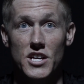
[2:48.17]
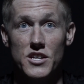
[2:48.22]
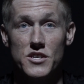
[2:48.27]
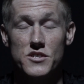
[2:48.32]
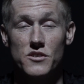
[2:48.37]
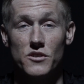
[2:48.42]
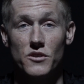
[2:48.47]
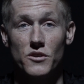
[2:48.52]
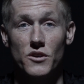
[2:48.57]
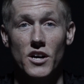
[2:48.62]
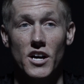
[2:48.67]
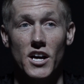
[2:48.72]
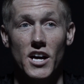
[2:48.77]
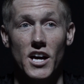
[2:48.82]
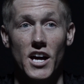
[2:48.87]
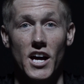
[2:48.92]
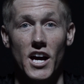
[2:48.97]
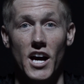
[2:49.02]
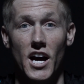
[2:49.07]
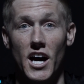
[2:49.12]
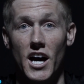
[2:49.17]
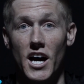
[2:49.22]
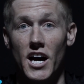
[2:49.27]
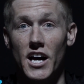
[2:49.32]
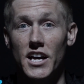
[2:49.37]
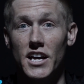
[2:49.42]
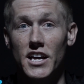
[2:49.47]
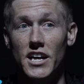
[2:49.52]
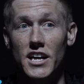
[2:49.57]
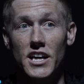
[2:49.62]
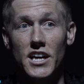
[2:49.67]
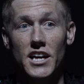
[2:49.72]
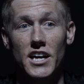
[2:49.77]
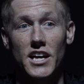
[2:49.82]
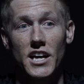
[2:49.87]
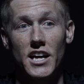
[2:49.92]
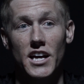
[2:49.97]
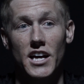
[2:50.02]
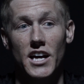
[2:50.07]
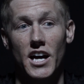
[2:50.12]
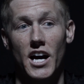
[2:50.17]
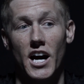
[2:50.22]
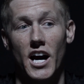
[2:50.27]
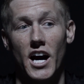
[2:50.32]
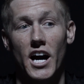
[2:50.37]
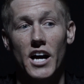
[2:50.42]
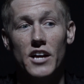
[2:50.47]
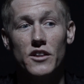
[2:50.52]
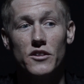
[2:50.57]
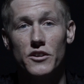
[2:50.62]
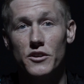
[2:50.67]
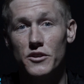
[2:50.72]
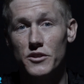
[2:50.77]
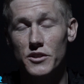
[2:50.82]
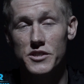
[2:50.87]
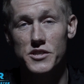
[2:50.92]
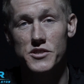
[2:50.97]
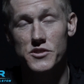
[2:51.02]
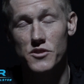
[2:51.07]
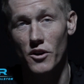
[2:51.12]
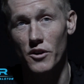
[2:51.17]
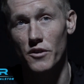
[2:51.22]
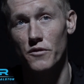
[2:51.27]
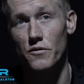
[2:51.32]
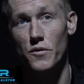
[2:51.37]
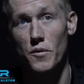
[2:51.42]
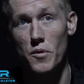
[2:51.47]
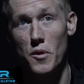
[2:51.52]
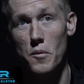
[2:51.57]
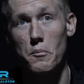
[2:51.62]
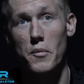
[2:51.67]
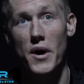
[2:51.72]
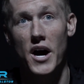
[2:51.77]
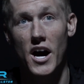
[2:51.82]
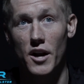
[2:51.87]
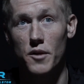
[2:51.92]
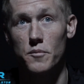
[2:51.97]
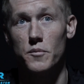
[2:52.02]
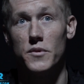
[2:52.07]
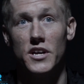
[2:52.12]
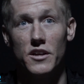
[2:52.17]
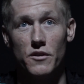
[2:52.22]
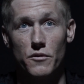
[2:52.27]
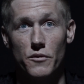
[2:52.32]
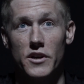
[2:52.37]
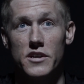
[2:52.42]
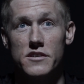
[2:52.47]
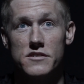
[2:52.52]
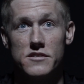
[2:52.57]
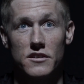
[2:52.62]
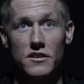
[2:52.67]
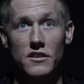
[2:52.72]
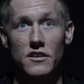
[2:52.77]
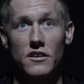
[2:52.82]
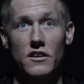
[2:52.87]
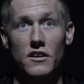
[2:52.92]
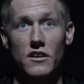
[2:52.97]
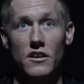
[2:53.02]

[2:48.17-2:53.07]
So I I literally started from the bottom in racing.